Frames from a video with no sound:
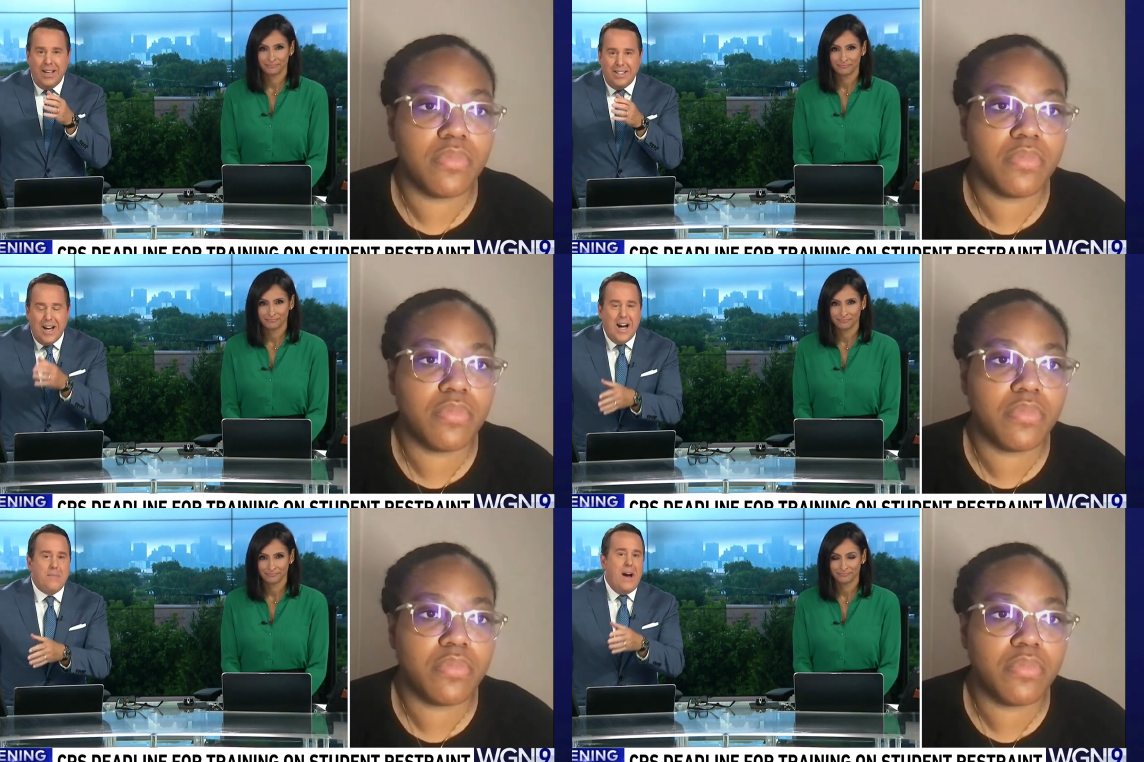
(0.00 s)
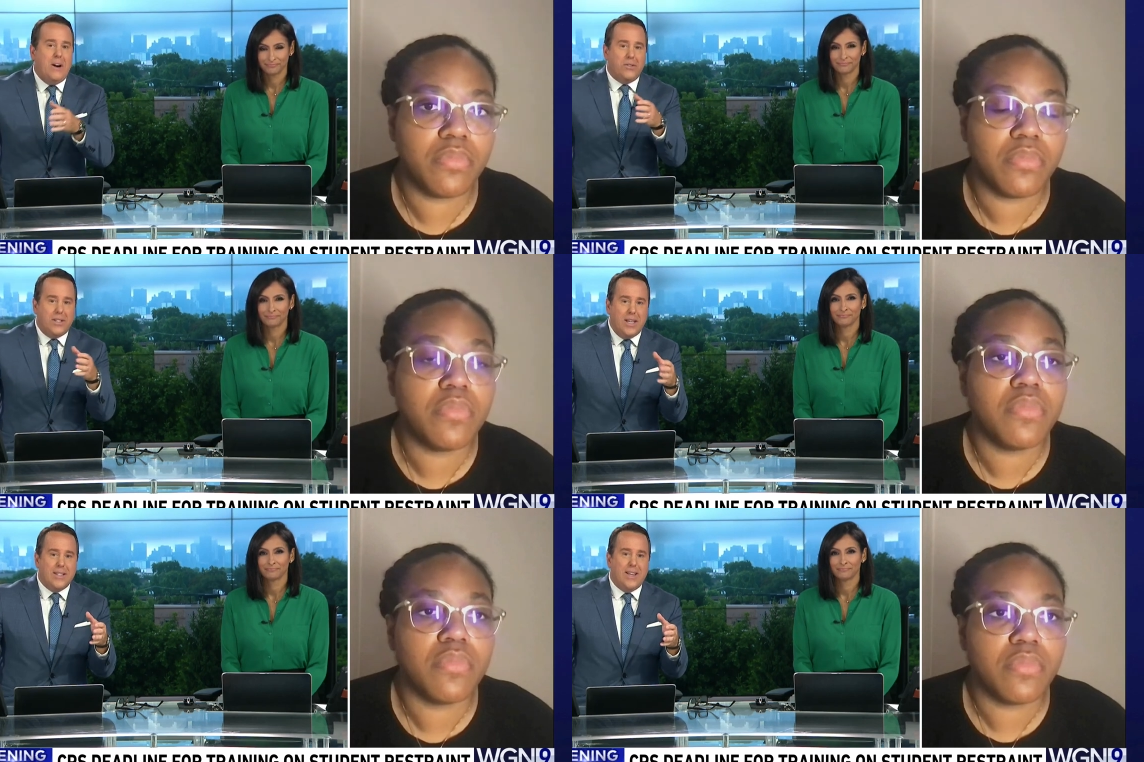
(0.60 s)
Speaker 1: timeouts,
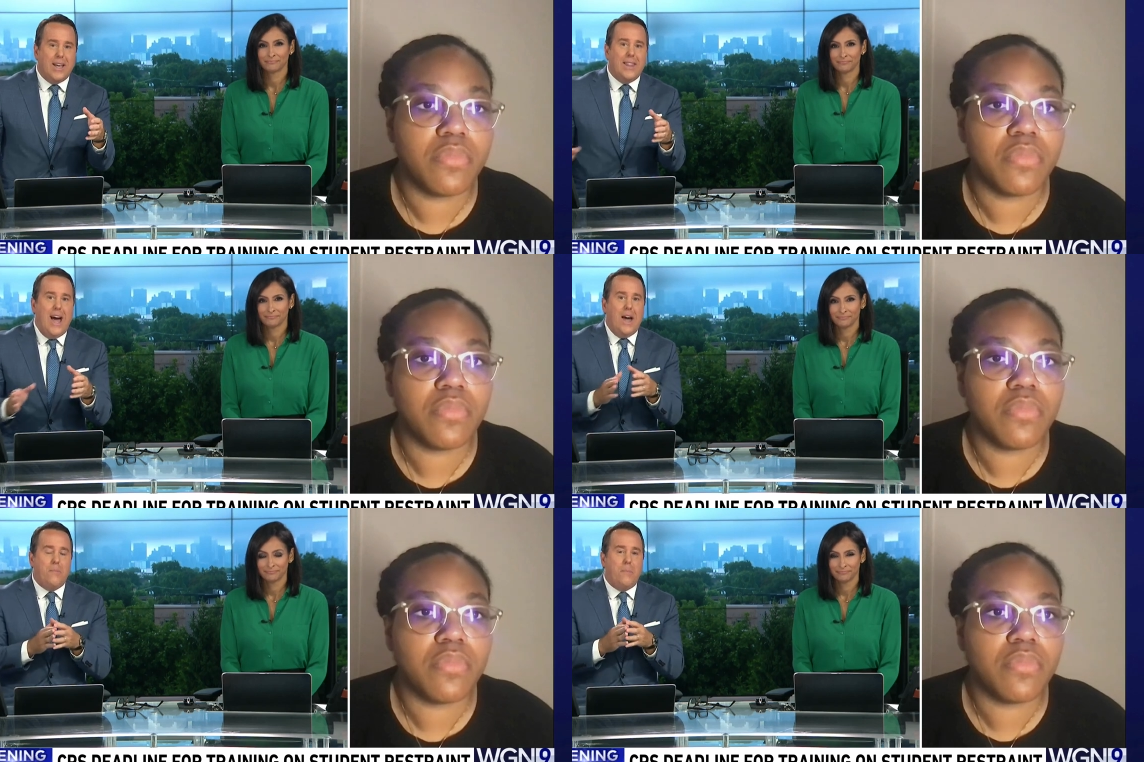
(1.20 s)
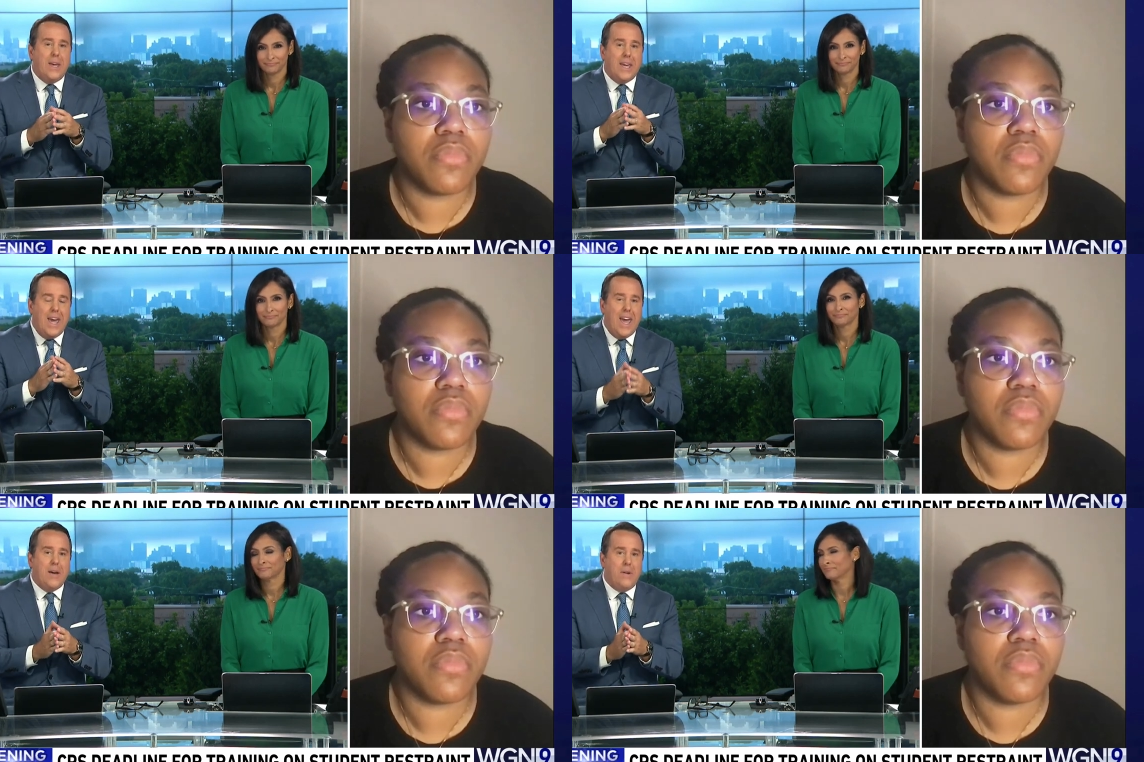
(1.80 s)
things like that,
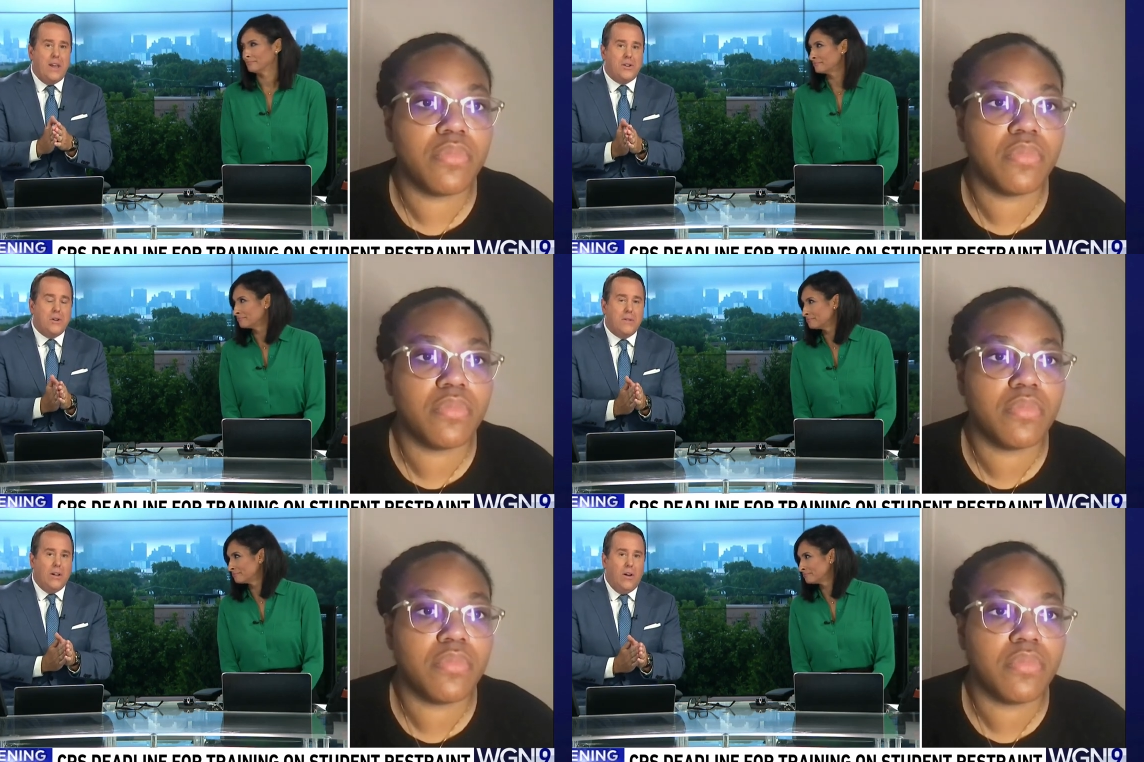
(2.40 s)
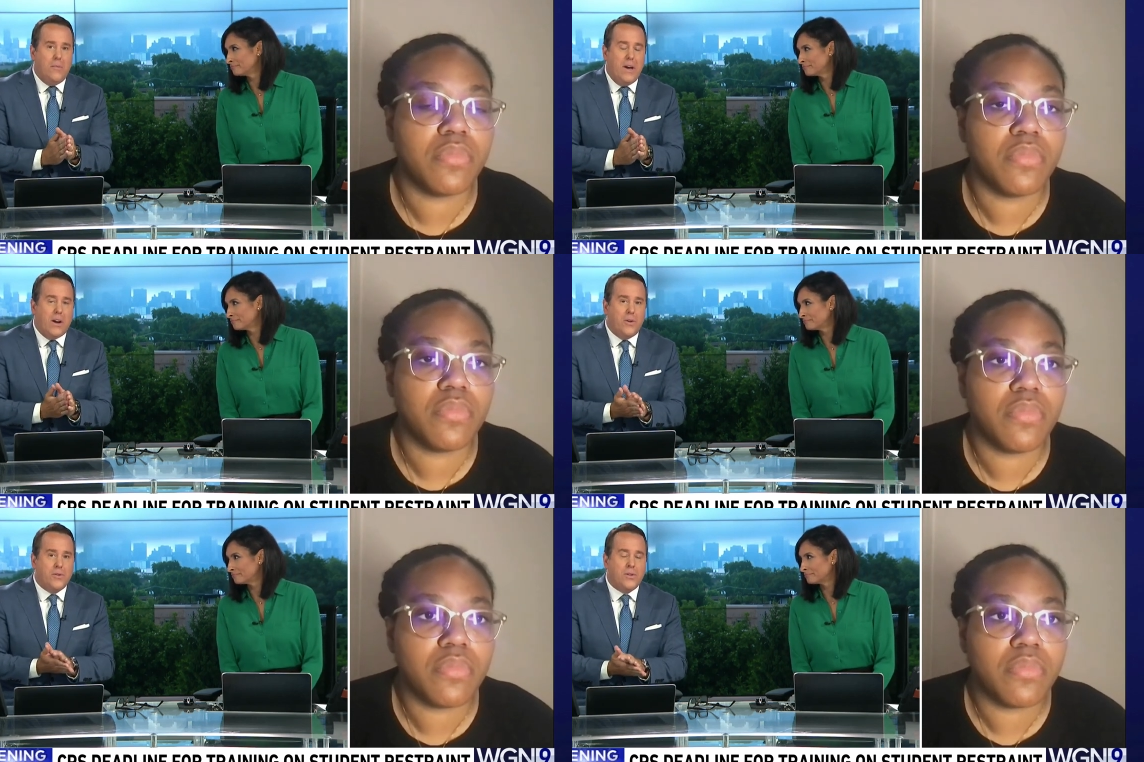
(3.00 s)
became an issue that
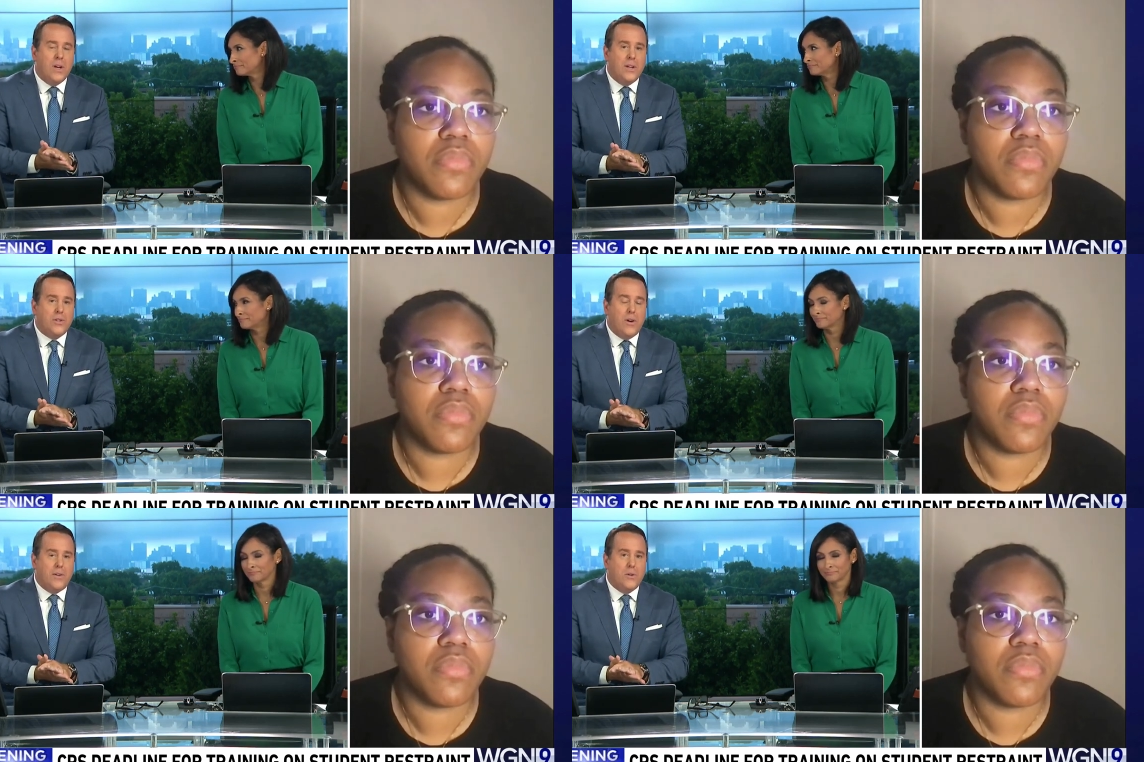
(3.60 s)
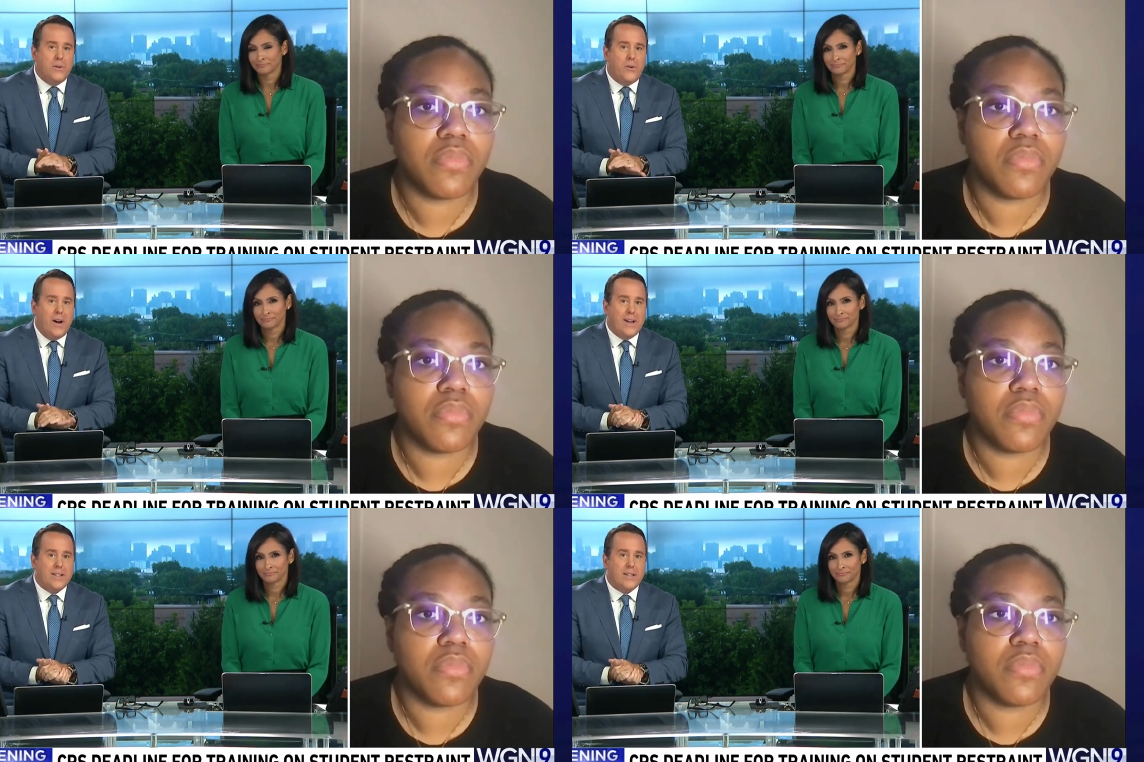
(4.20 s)
lawmakers sought to
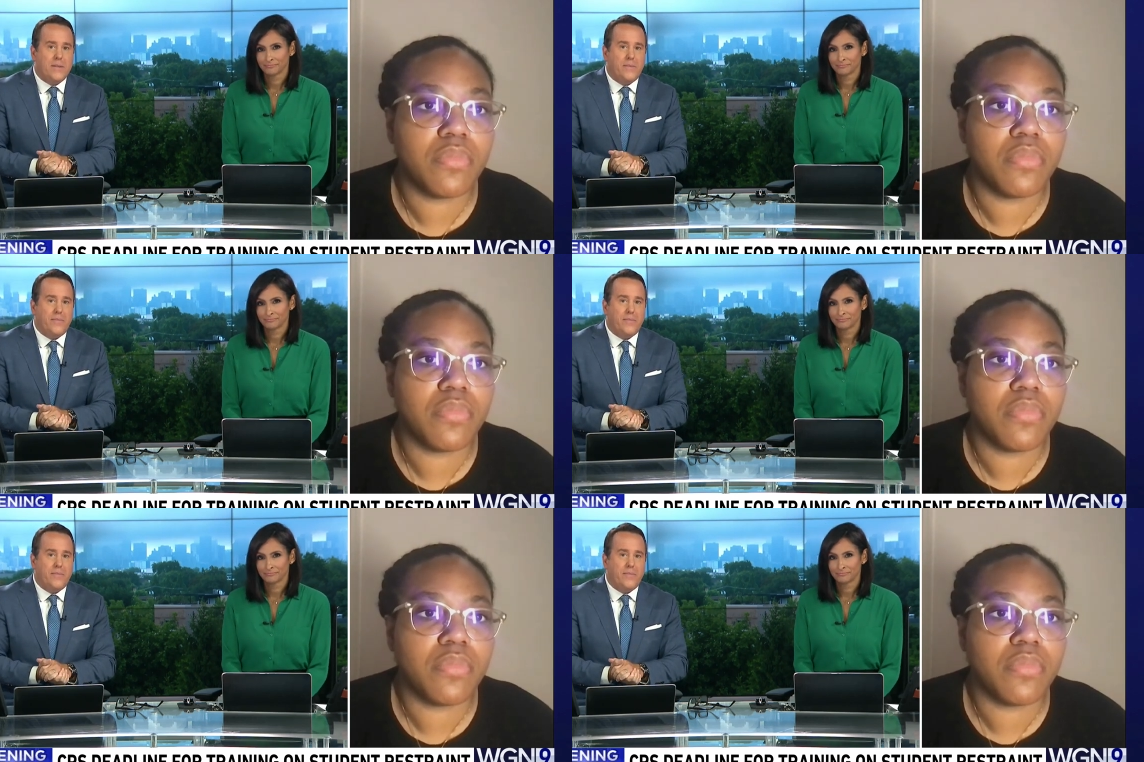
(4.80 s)
address.